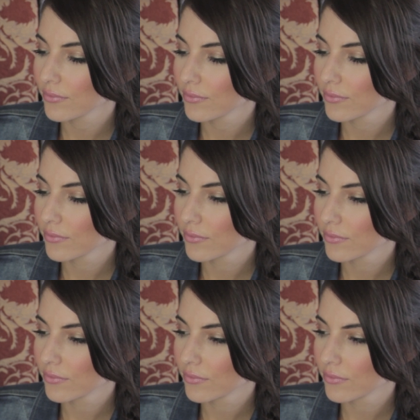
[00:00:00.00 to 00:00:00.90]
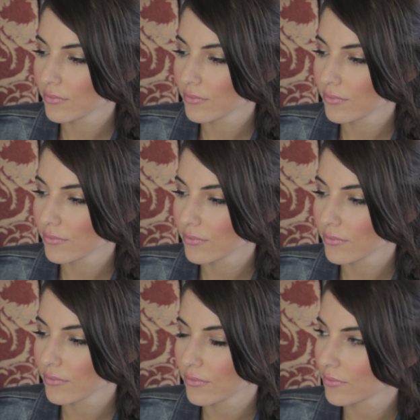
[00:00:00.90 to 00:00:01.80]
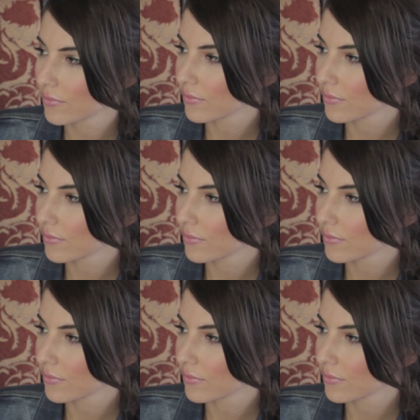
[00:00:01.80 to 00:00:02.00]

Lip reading: (silent)